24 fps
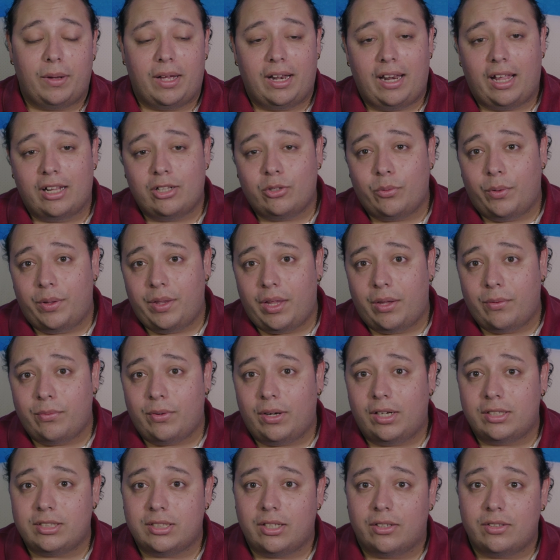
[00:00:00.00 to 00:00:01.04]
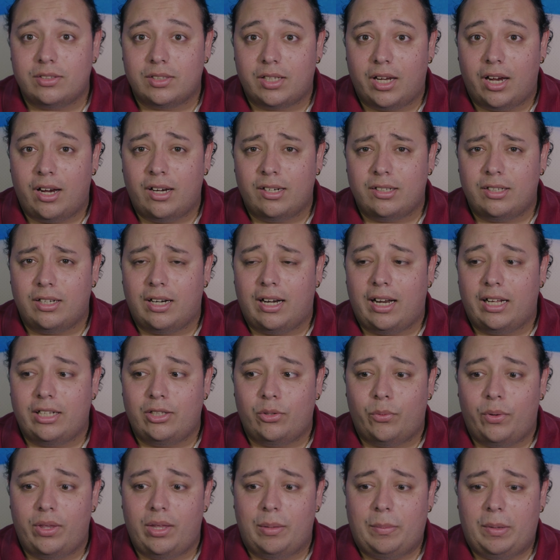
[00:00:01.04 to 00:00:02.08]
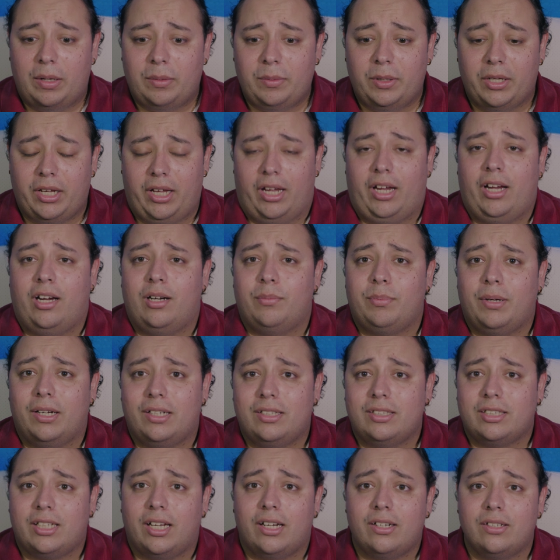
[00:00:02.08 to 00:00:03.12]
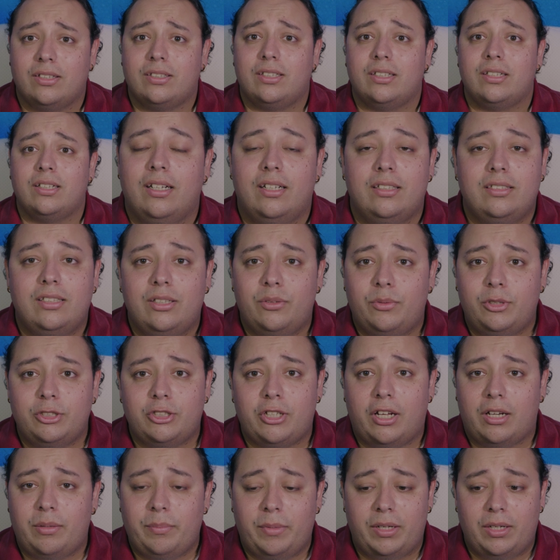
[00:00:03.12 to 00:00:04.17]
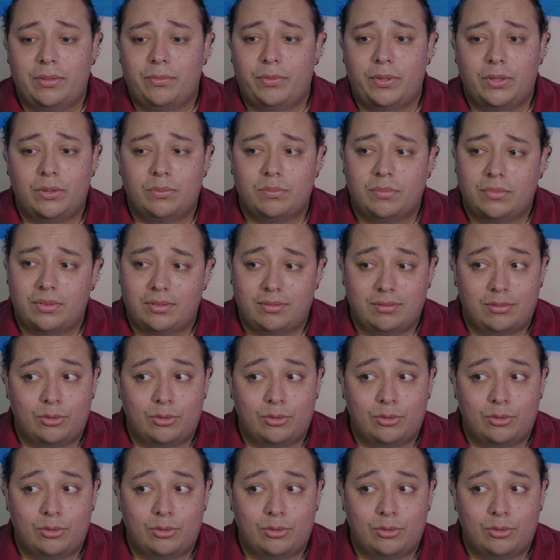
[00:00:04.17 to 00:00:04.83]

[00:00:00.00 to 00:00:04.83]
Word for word: I like the way they fleshed out his character. I like the way they made me care about his character, because in the original animated film,